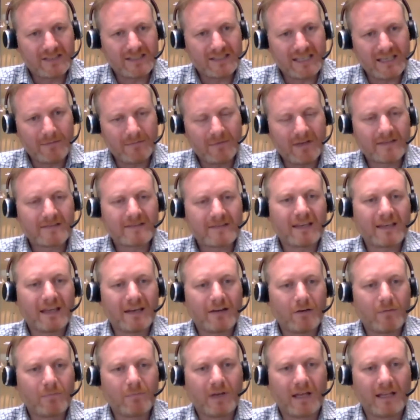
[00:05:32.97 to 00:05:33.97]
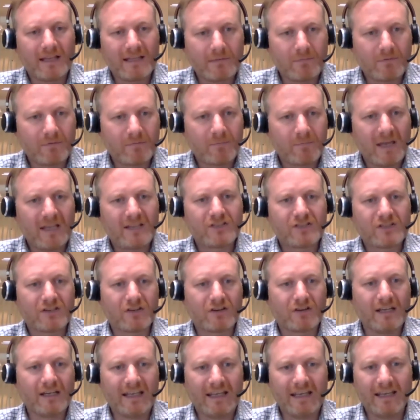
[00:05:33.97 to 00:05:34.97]
team has to get up and they pitch
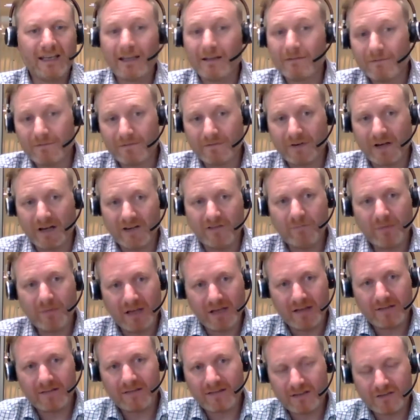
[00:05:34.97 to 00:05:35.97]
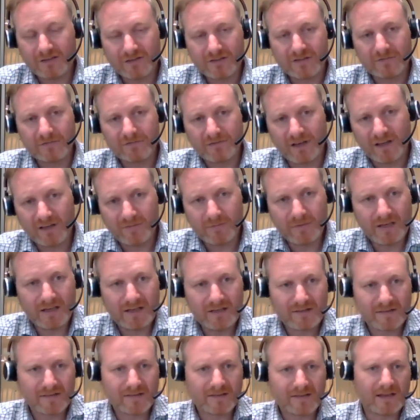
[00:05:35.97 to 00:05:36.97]
their idea in 5 minutes. They just have 5
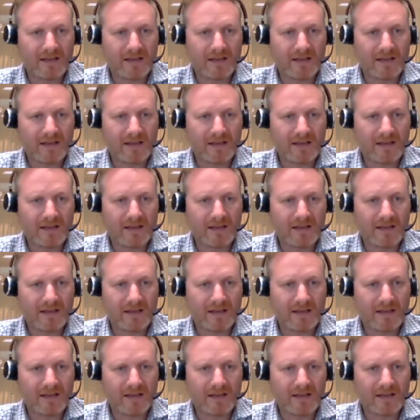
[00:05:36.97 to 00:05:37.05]
minutes.